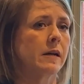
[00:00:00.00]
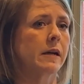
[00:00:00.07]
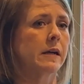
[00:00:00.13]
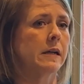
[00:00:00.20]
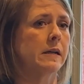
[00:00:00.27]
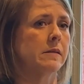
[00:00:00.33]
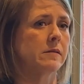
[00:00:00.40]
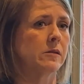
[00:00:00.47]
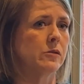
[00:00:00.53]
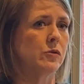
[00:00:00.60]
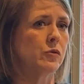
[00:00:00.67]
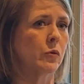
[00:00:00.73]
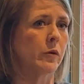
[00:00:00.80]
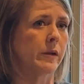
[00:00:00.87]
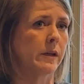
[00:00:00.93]
Kentucky is
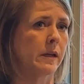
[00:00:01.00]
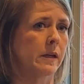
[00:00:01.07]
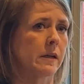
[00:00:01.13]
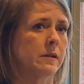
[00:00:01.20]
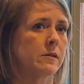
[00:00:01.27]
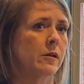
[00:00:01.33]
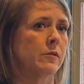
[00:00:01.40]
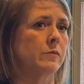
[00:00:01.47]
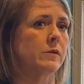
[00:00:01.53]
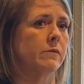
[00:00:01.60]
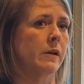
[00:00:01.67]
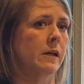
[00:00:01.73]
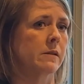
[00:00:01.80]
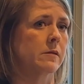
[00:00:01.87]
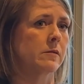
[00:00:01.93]
enjoying in
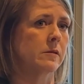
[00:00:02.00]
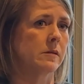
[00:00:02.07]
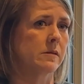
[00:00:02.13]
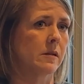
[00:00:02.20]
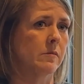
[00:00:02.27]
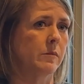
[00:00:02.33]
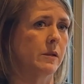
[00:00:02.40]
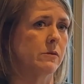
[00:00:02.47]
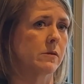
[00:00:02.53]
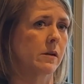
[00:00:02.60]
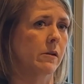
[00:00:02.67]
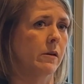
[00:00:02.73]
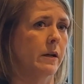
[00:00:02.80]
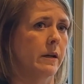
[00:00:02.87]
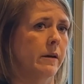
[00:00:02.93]
terms of excellence in
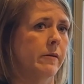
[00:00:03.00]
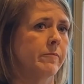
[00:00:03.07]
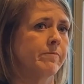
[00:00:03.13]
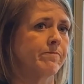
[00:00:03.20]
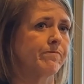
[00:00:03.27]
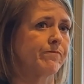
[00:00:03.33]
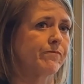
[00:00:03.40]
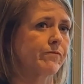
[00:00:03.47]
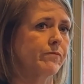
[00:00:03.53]
music right now.